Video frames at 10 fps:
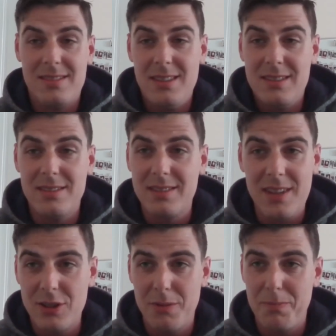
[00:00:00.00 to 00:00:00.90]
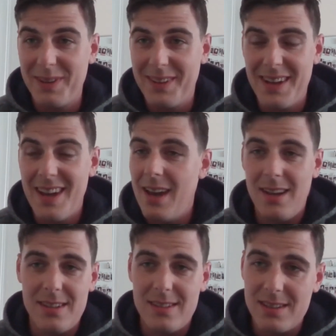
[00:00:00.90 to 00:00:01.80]
it's just such a pity.
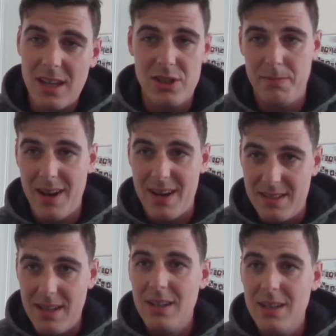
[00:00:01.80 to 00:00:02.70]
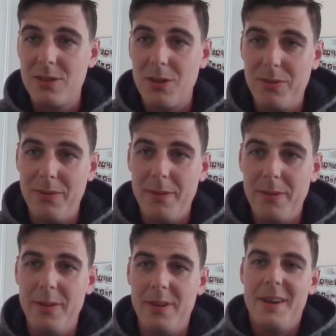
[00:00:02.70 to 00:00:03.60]
It's such a mess. So
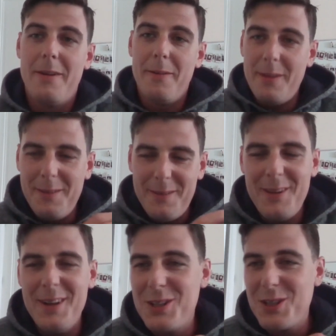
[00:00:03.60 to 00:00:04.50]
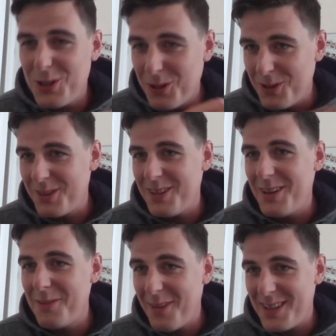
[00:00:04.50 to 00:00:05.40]
we should
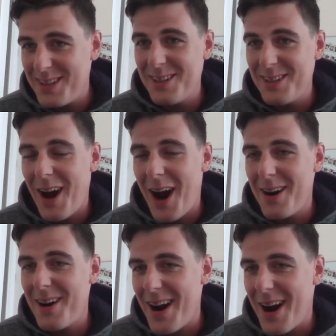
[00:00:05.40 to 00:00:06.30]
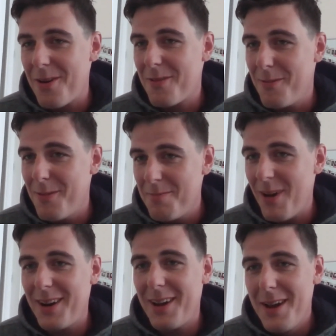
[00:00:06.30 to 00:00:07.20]
invest our
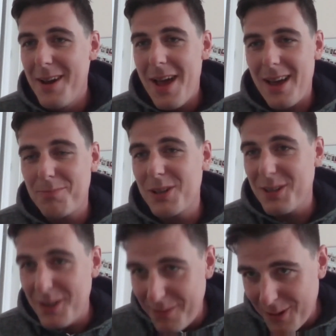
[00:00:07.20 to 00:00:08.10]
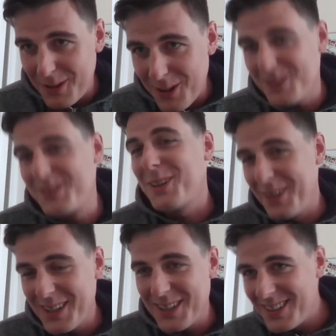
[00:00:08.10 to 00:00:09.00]
money, especially for those
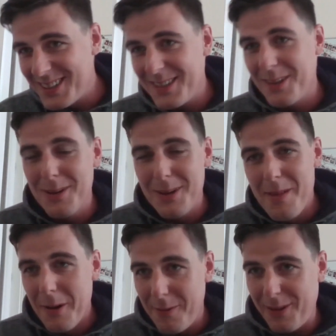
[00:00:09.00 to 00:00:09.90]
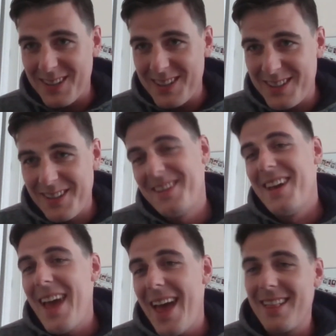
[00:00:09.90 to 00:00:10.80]
connections first.
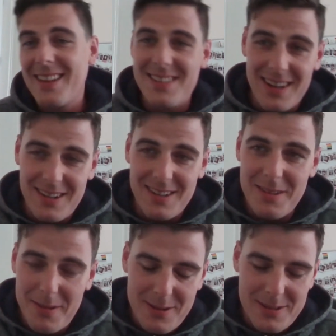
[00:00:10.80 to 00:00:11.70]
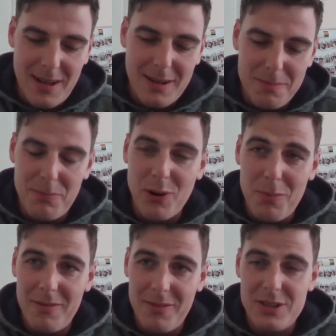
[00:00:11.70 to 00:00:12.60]
And second
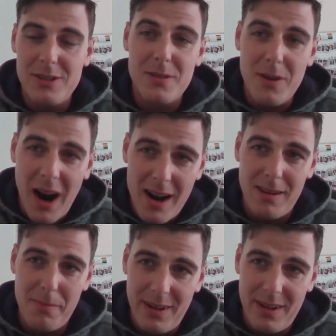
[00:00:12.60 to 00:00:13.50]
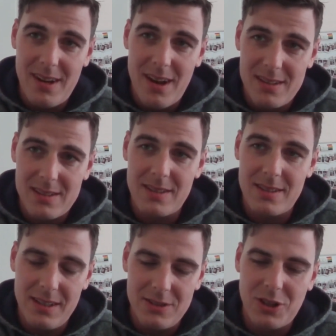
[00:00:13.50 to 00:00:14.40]
problem, which is highly mediated
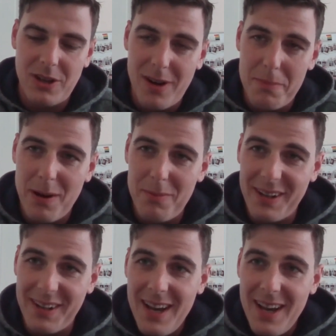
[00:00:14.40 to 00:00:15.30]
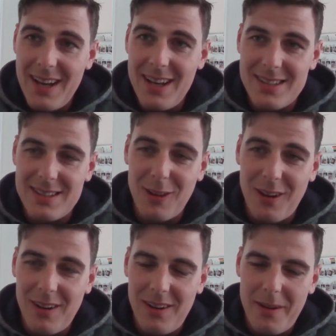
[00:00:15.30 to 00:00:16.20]
in Czech Republic, is
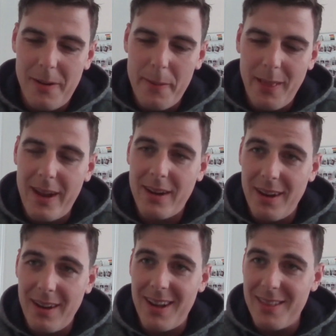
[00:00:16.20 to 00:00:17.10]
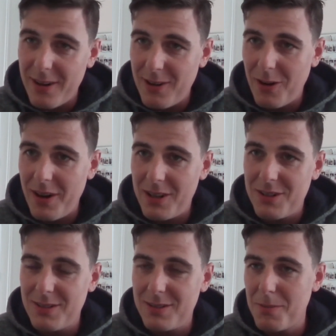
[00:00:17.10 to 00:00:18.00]
lacking
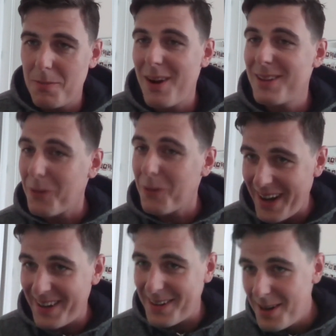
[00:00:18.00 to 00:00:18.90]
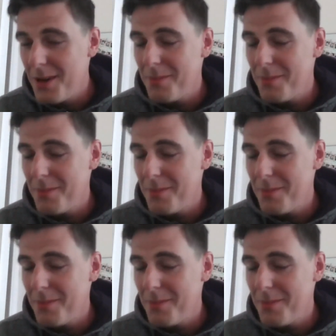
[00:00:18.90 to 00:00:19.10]
interconnections by train